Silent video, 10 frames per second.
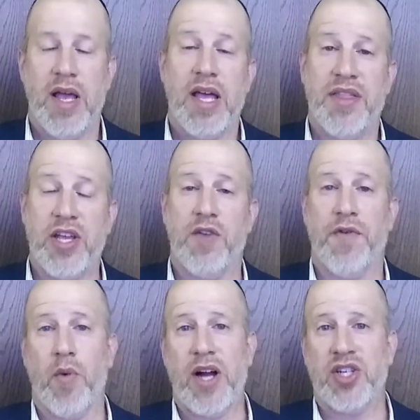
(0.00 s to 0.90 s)
Thank you
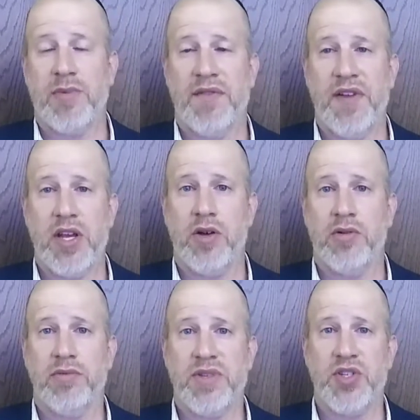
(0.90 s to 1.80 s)
for watching my
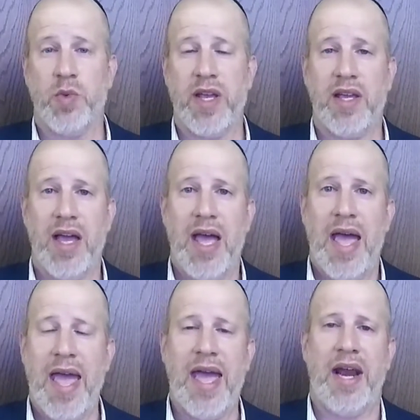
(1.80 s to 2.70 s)
video this week,
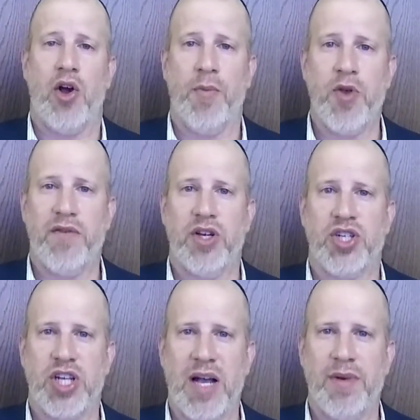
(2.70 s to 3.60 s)
and I hope you have a good
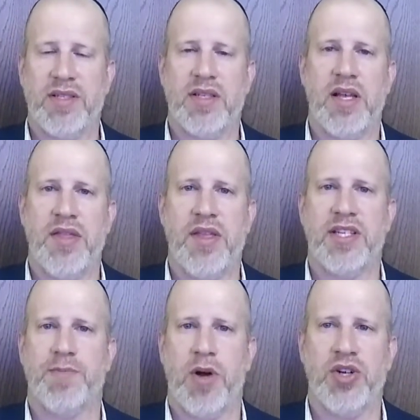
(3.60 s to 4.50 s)
Shabbos in
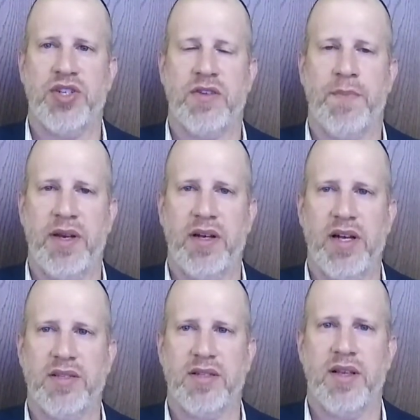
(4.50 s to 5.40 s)
this Parshas of
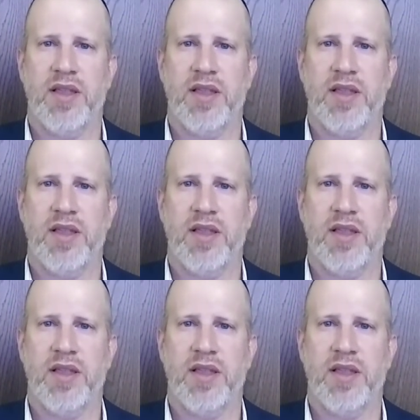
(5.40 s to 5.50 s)
Pinchas.